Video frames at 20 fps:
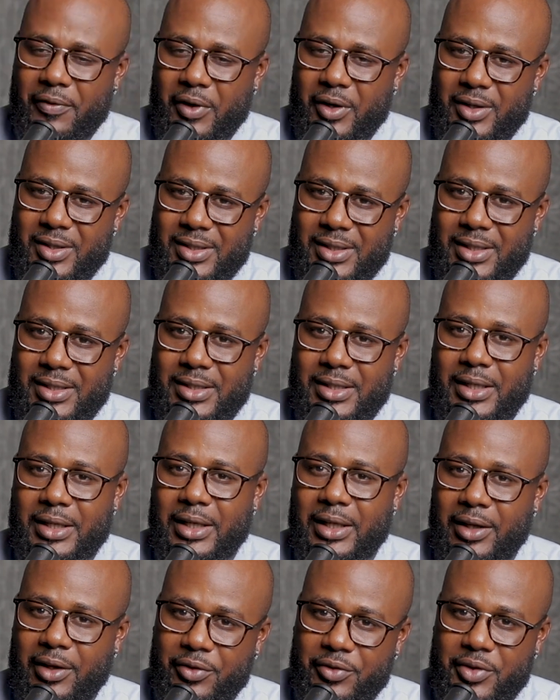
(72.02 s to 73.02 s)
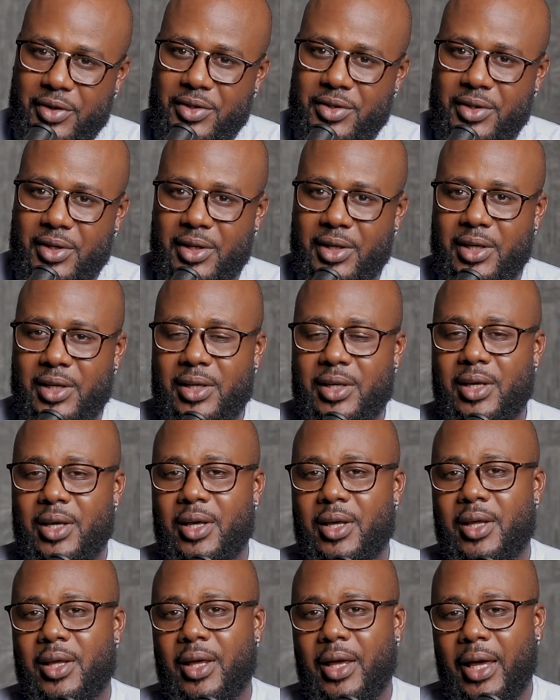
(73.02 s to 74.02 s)
a consistent electricity
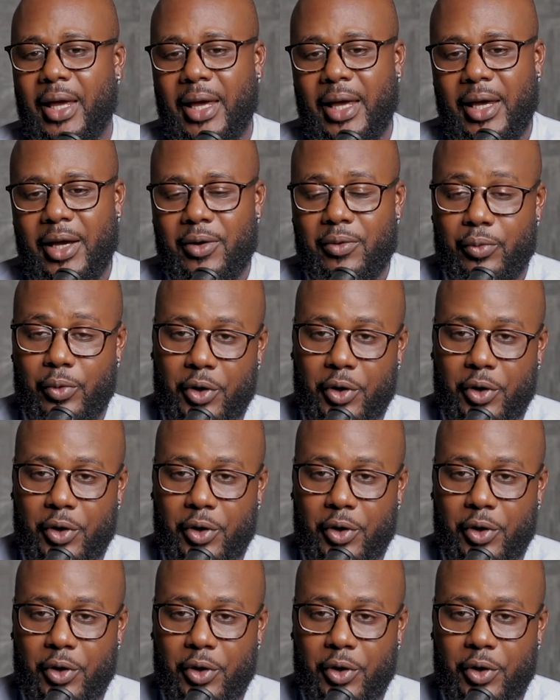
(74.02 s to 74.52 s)
and